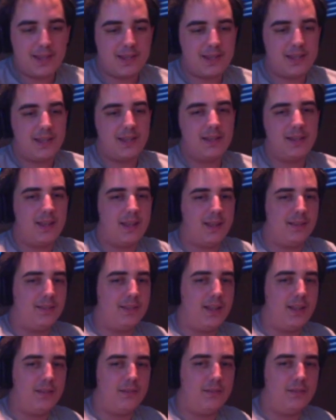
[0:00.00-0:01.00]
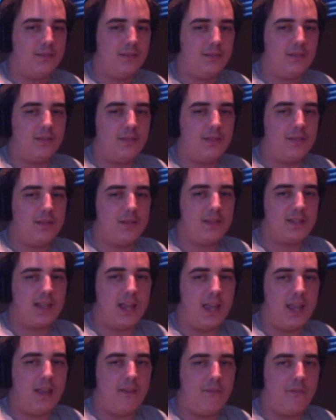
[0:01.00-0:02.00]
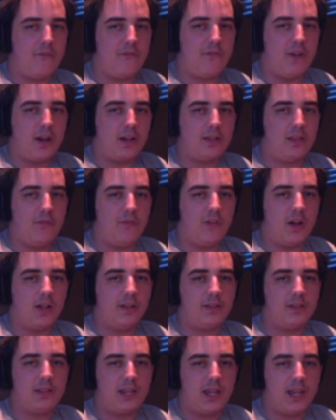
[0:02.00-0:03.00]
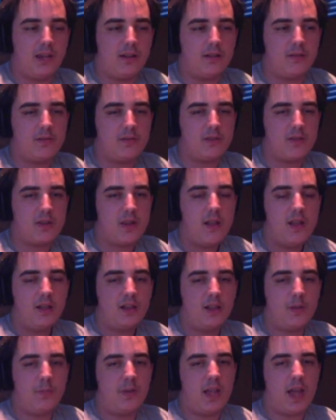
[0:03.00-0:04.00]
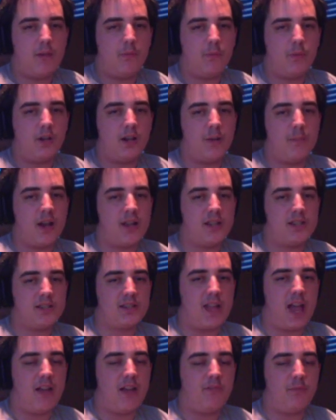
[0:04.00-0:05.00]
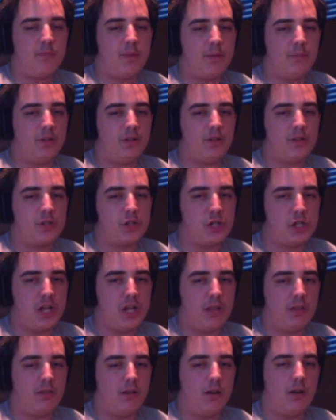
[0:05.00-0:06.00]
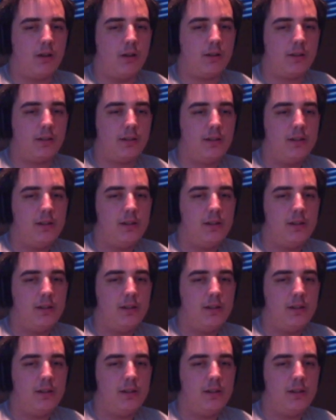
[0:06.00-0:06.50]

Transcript: it, and then say, fuck the volunteers, let me have one of my staff members shit talk,